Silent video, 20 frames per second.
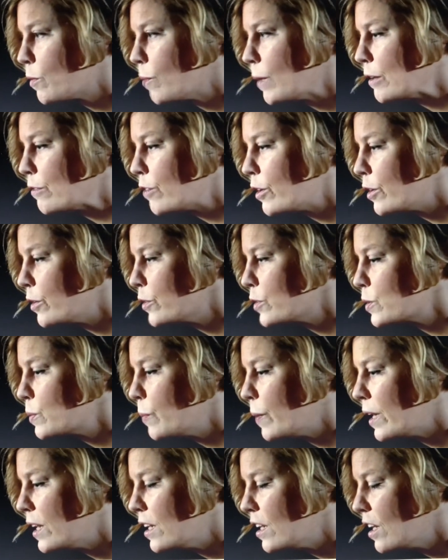of my photos,
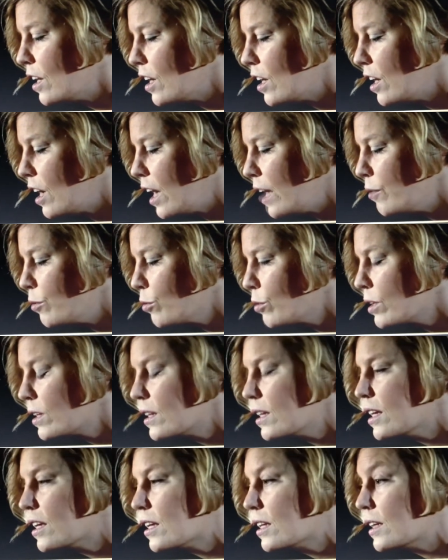but I
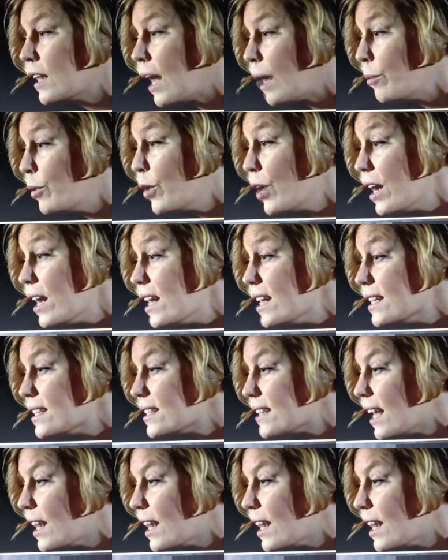really collaborate,